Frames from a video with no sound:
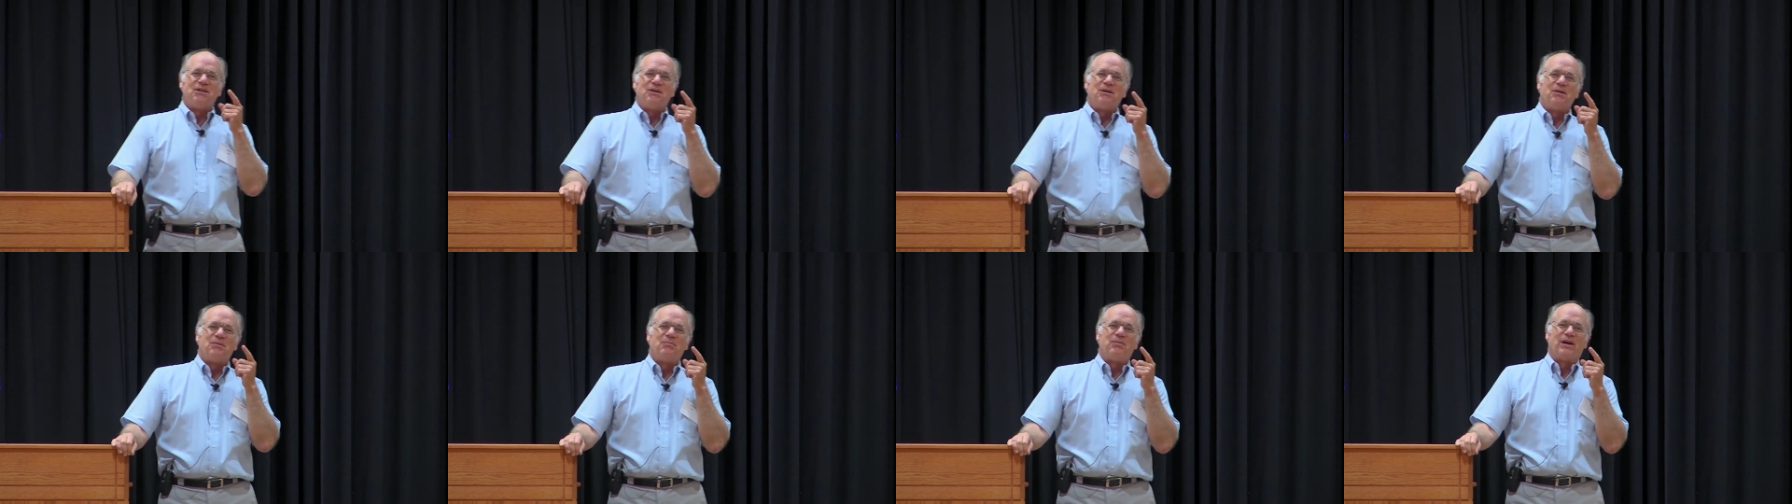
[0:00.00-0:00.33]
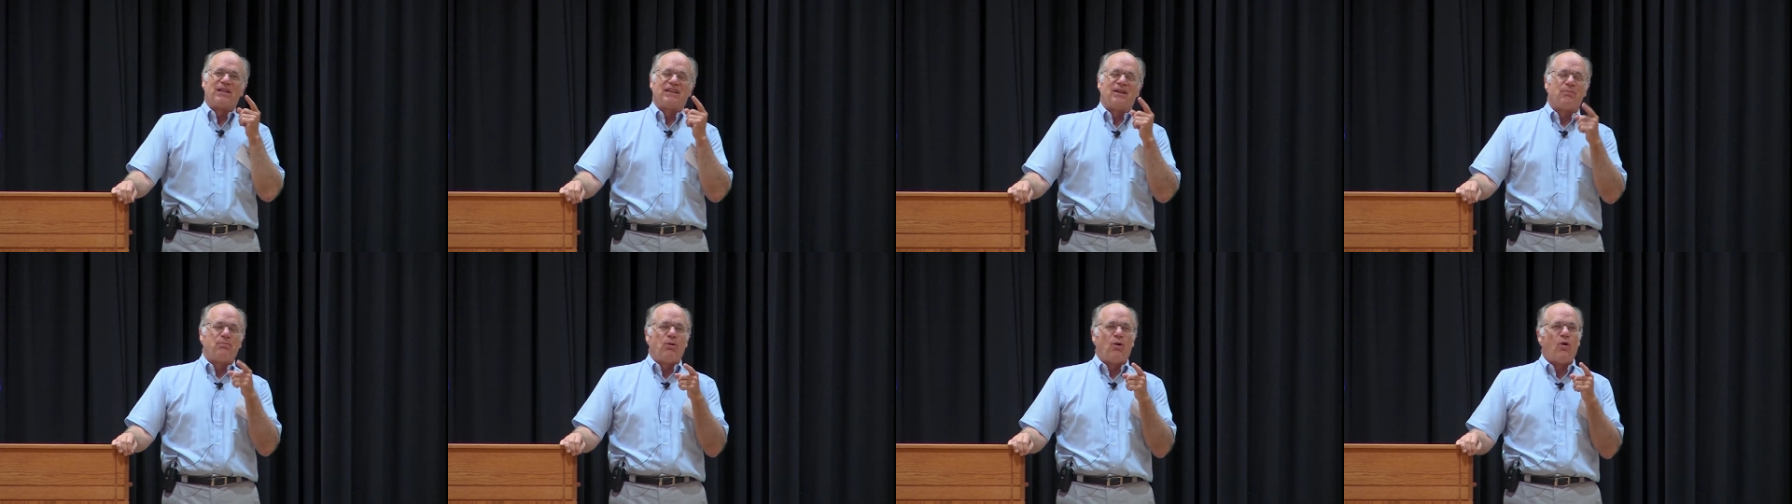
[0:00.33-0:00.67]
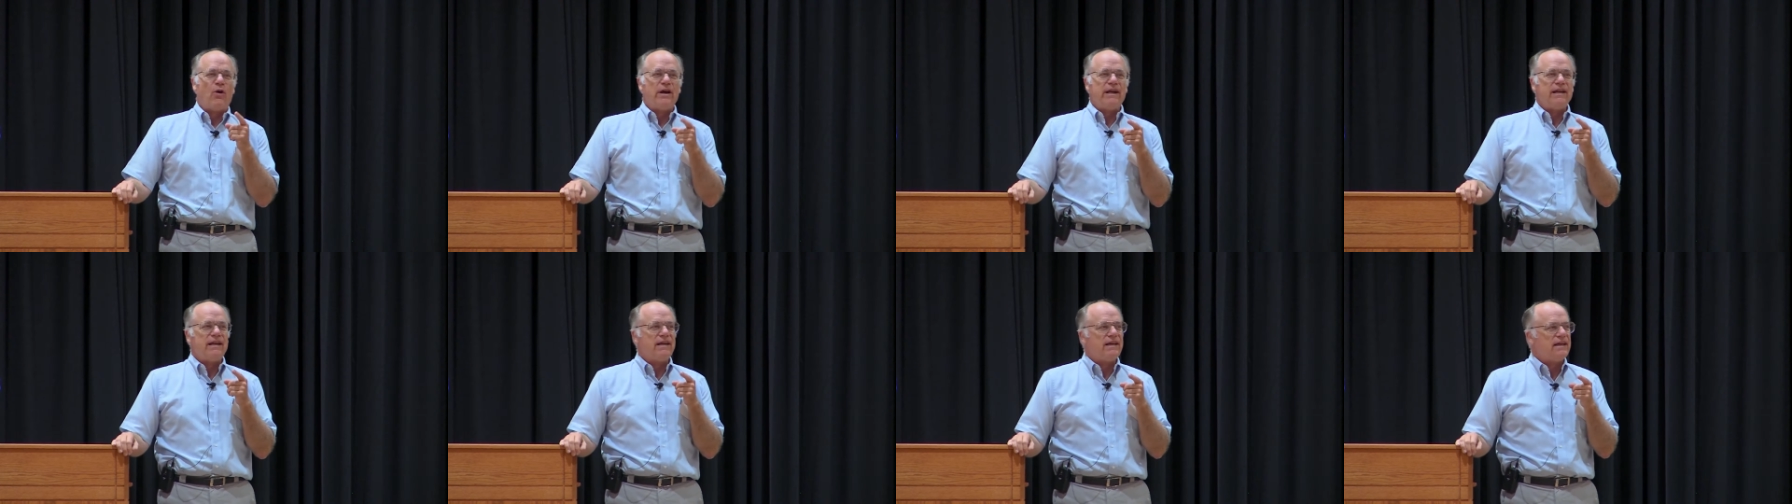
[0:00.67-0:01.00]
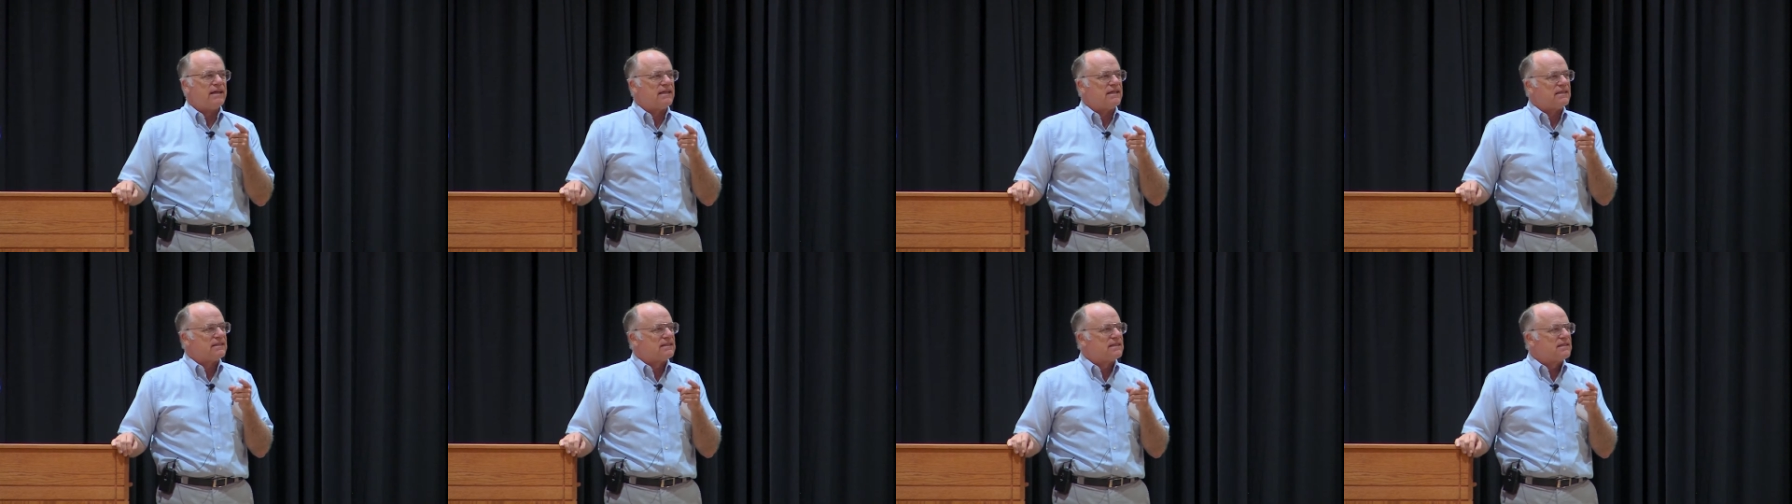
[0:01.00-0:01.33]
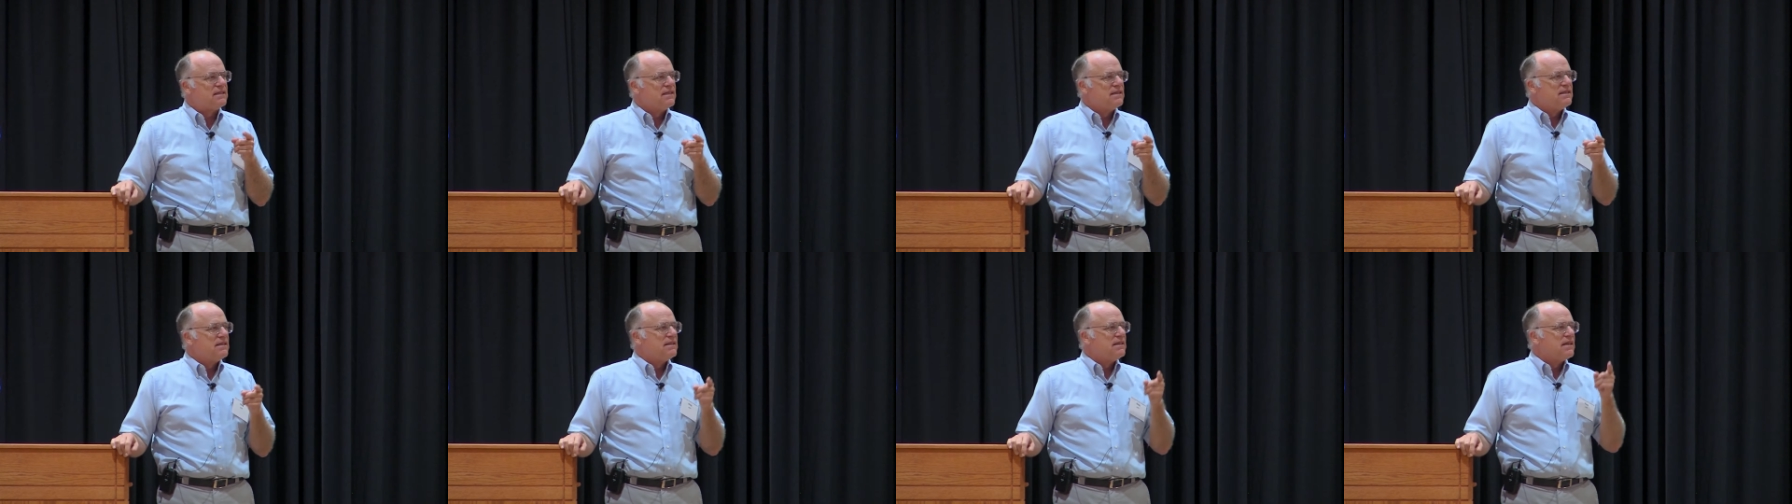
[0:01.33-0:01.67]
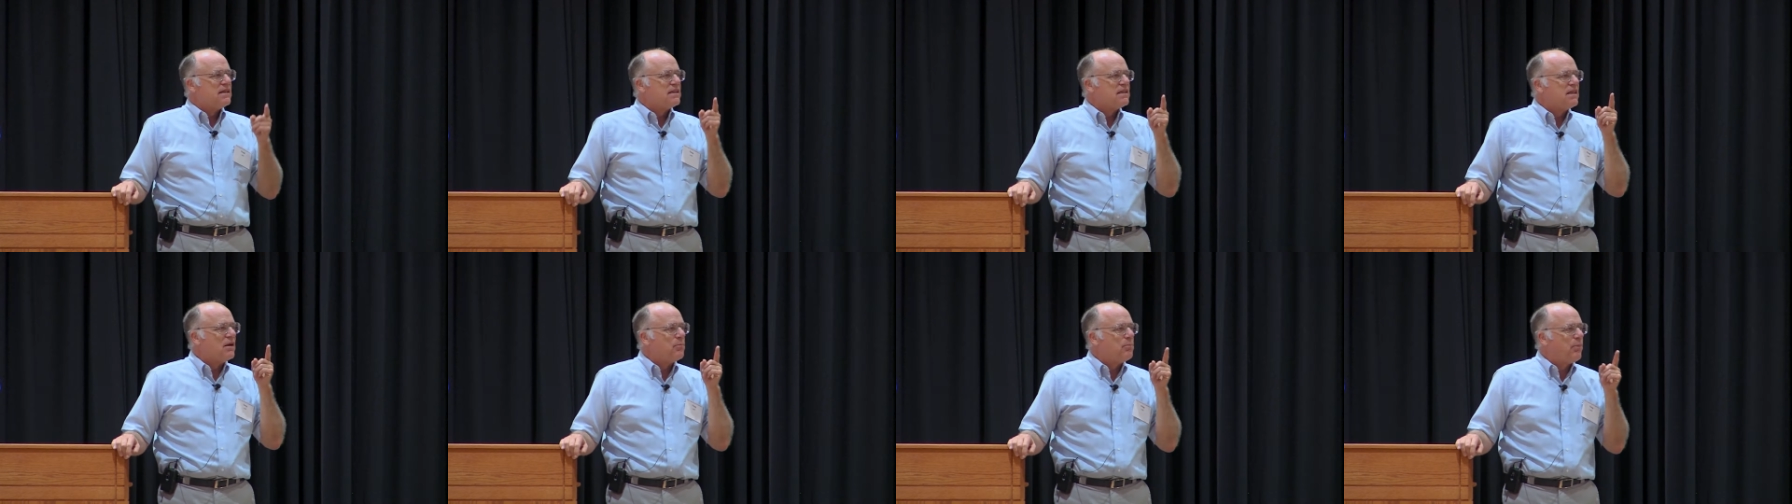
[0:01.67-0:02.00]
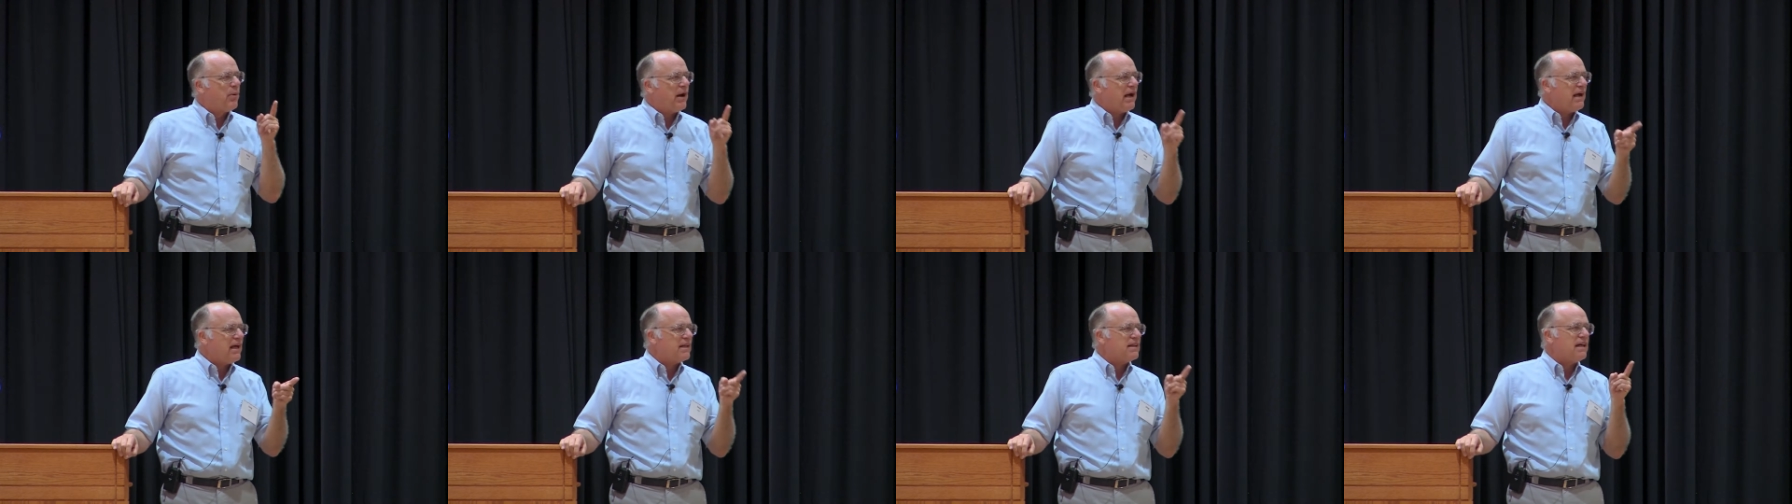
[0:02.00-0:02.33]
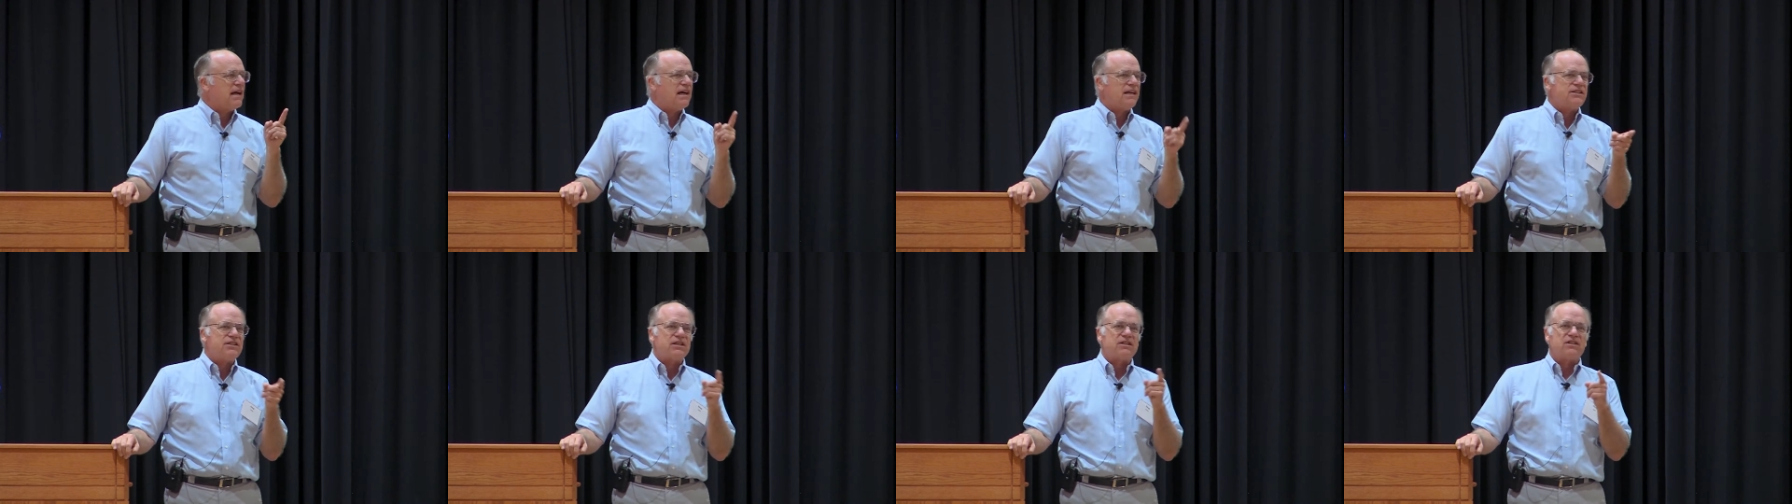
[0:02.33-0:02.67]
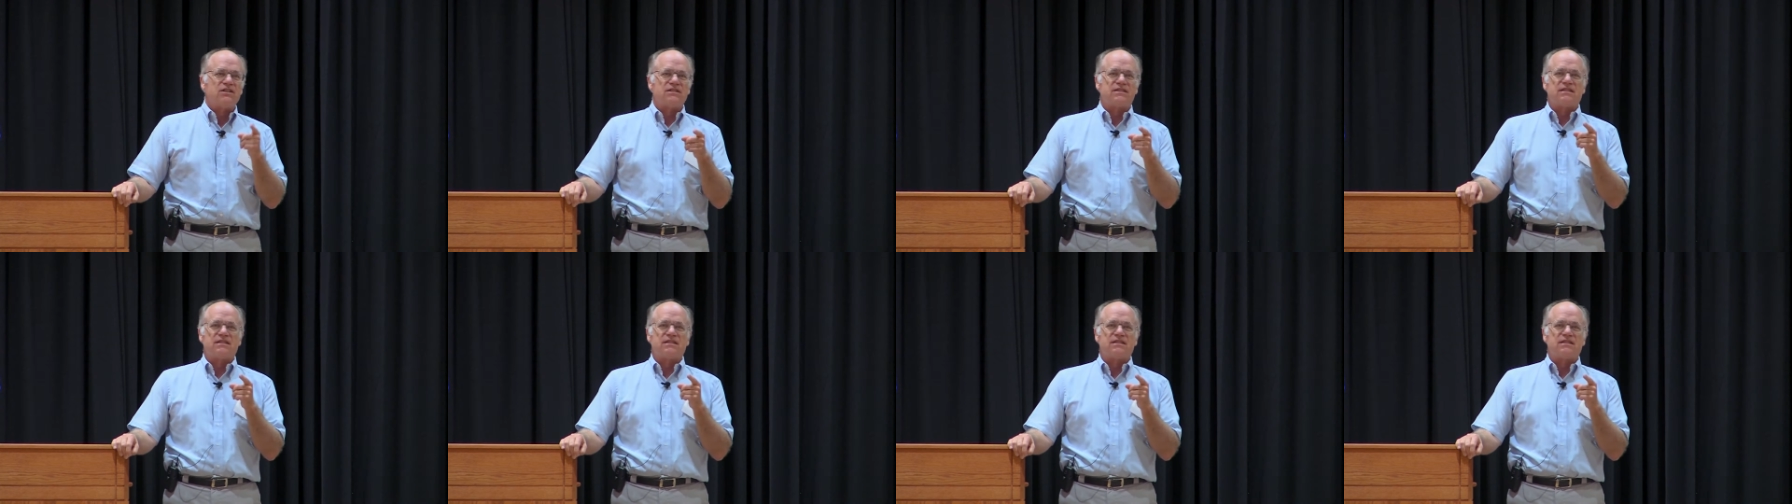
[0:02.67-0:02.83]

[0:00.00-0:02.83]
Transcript: But the point is, the biological